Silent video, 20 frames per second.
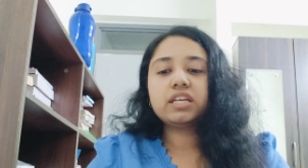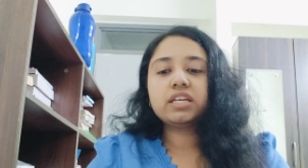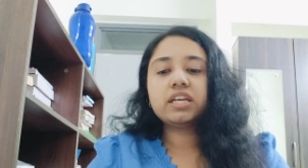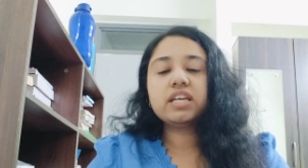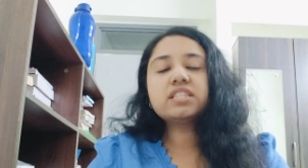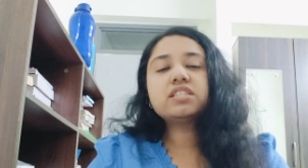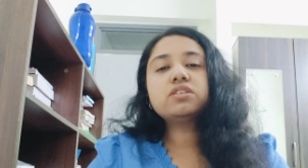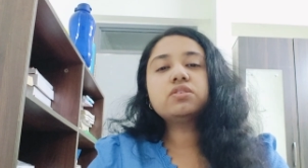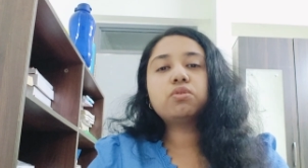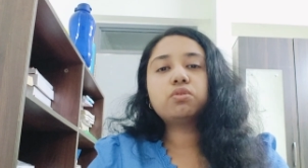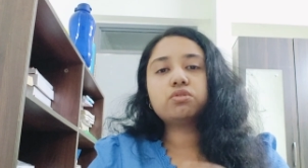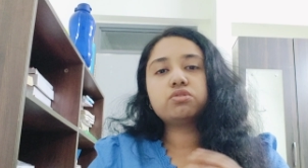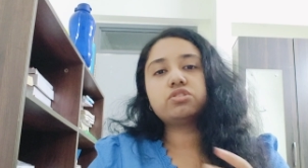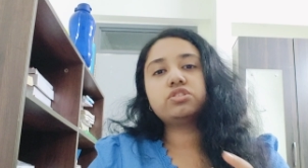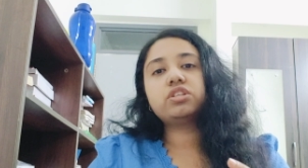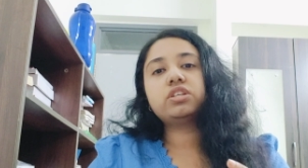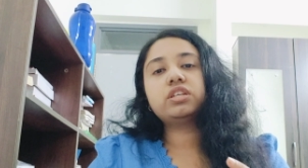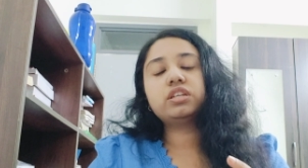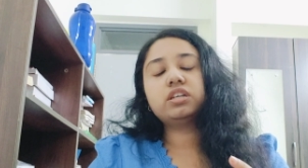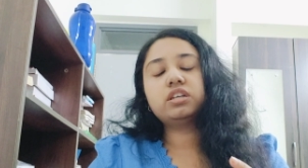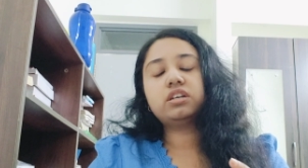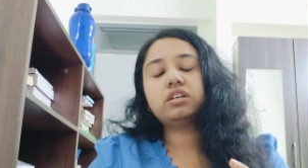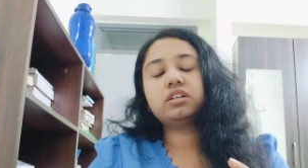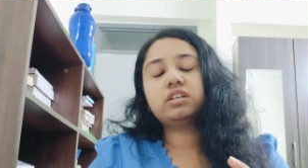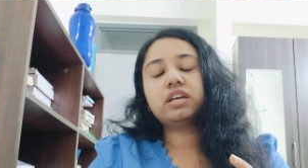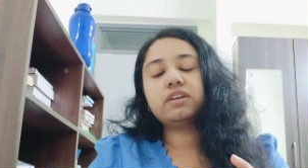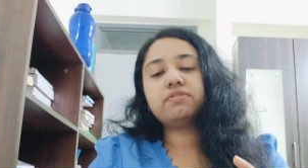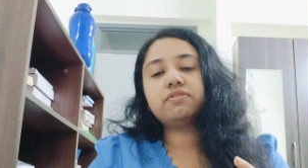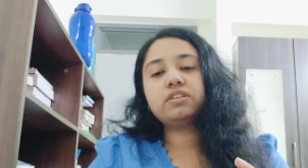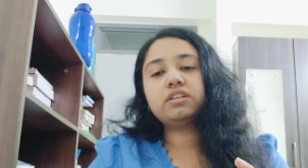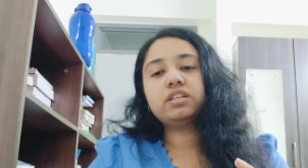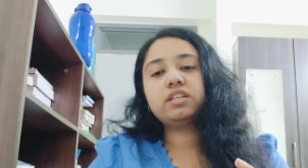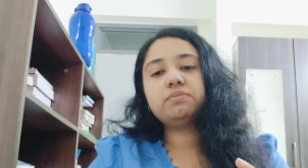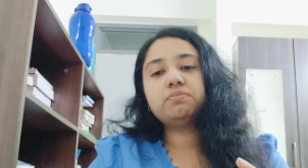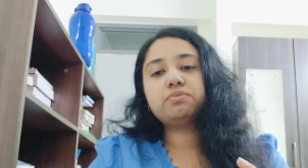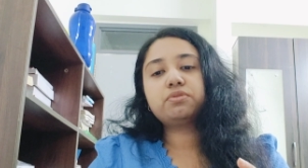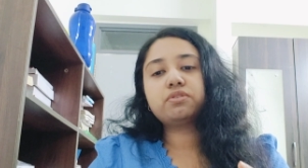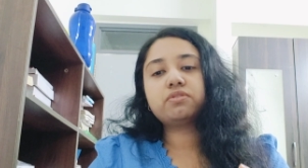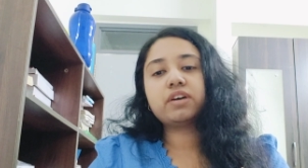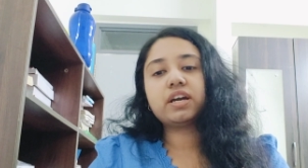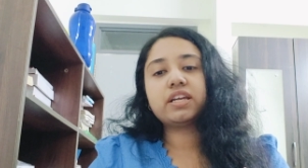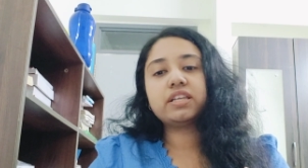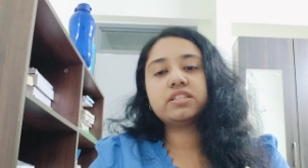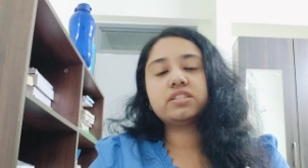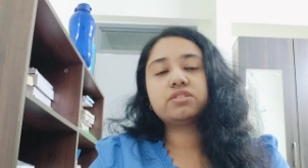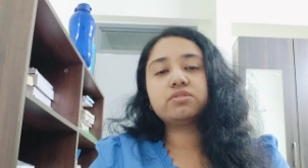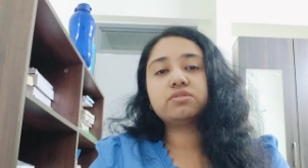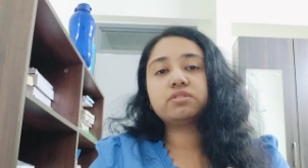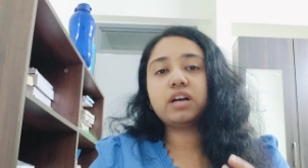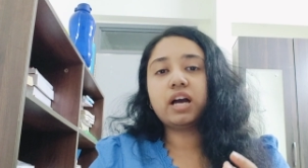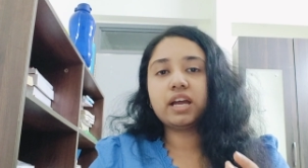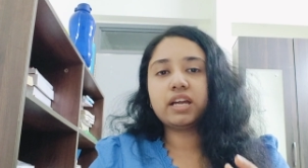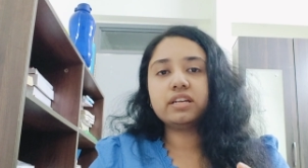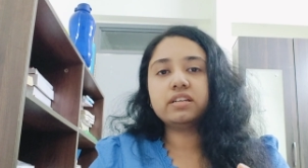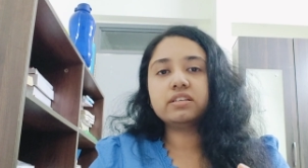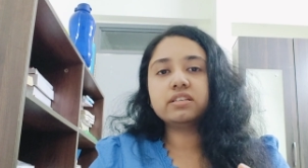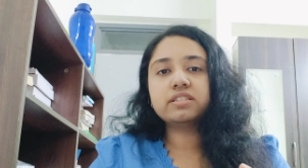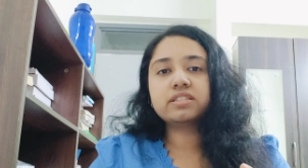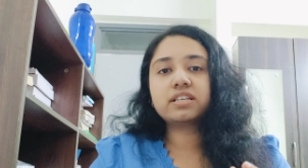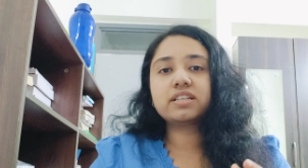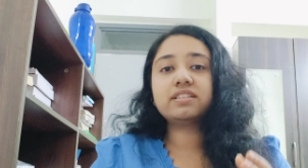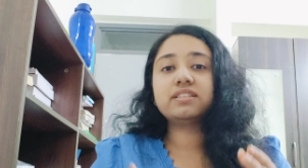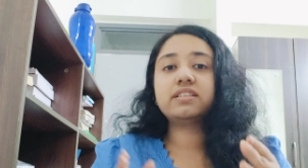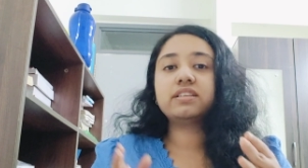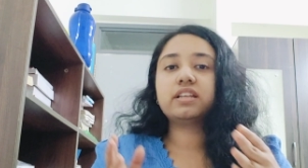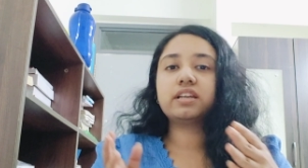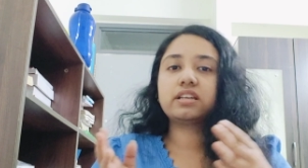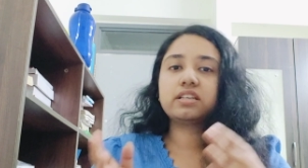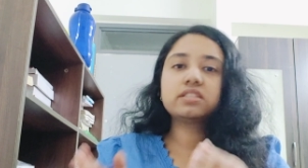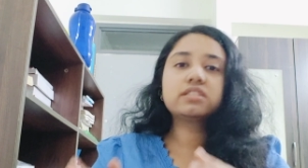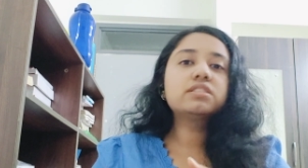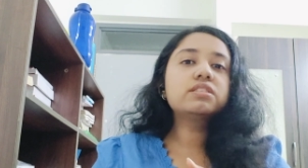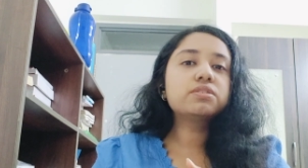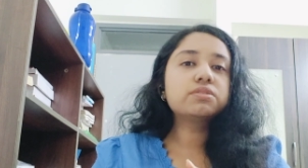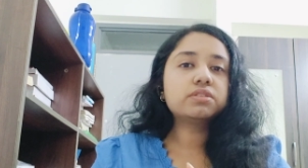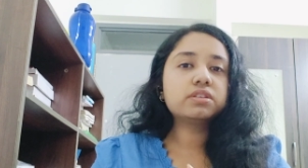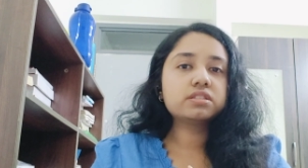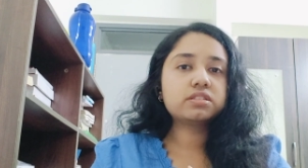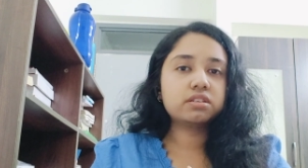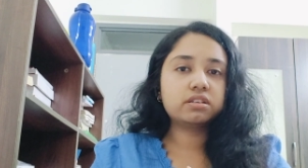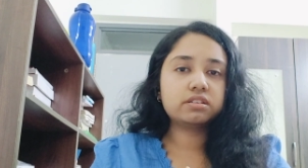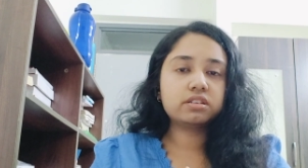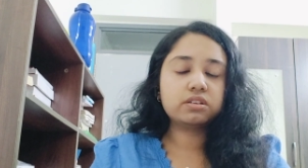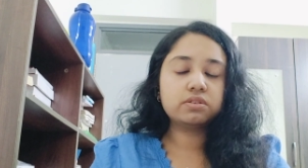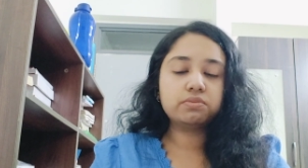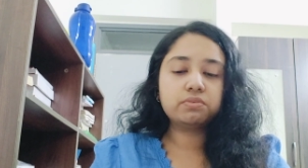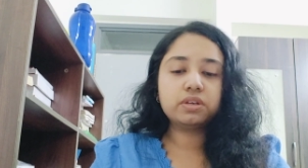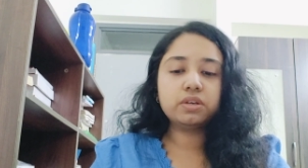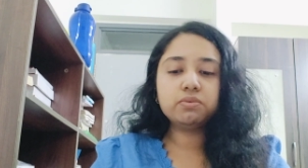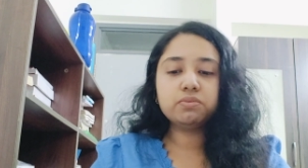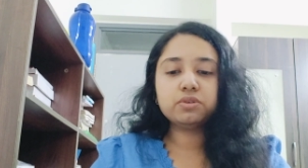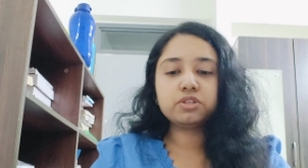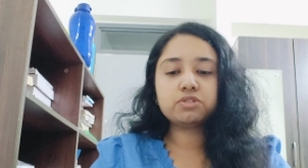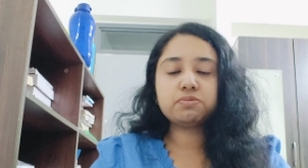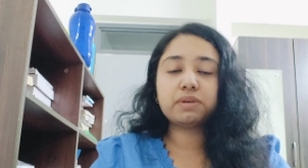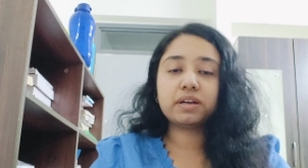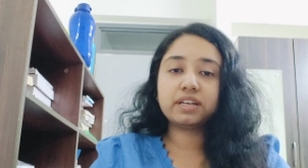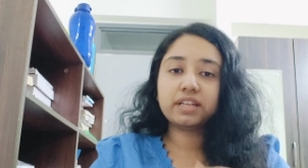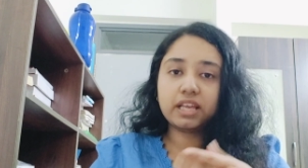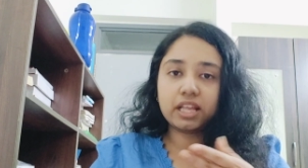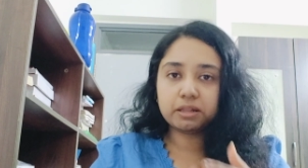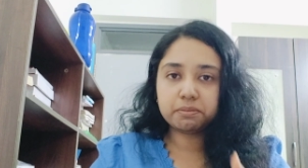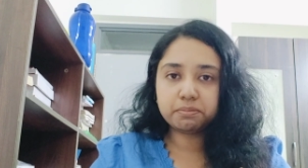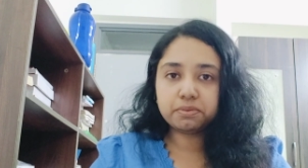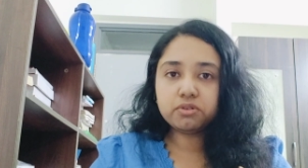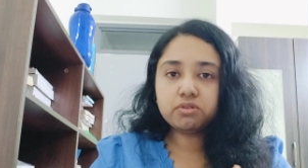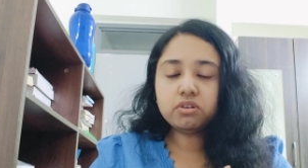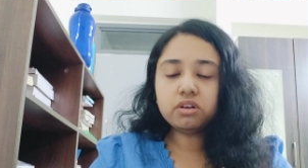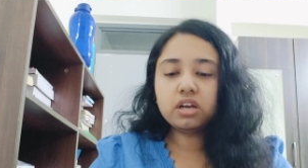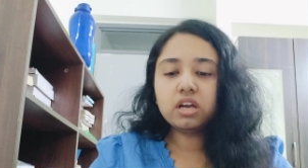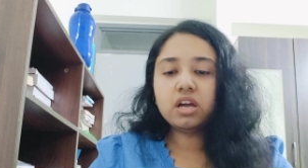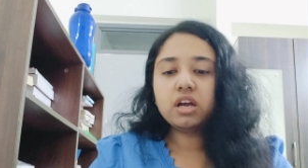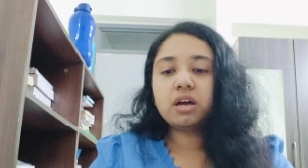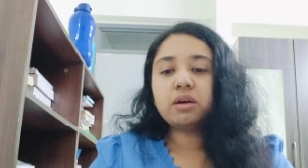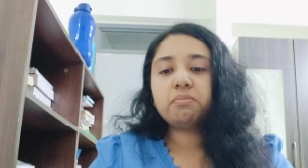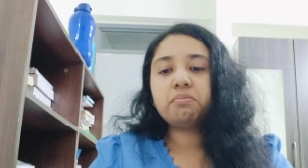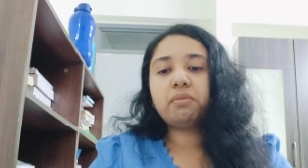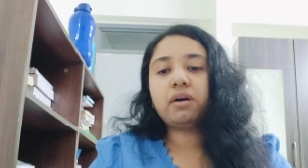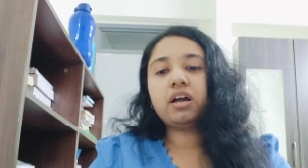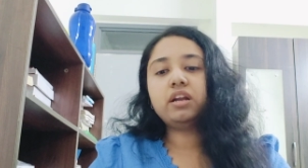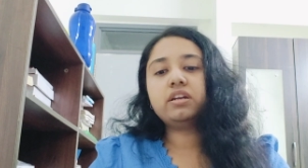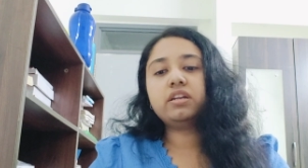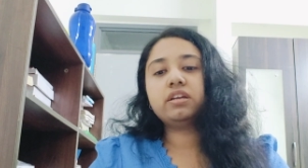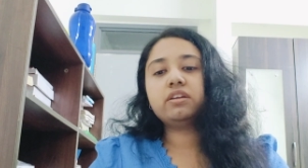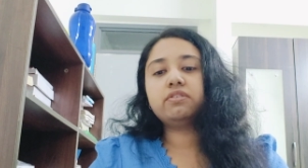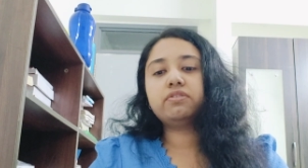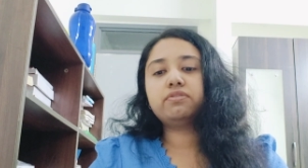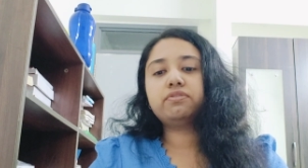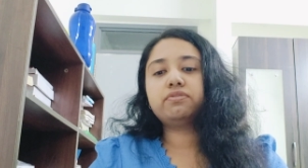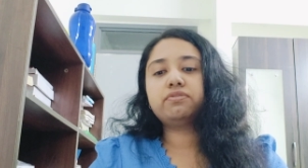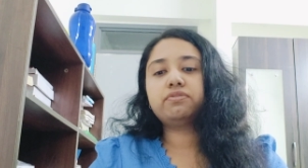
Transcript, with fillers: Yes, a coaching definitely provides you guidance and directs you in a certain way which might help you. But if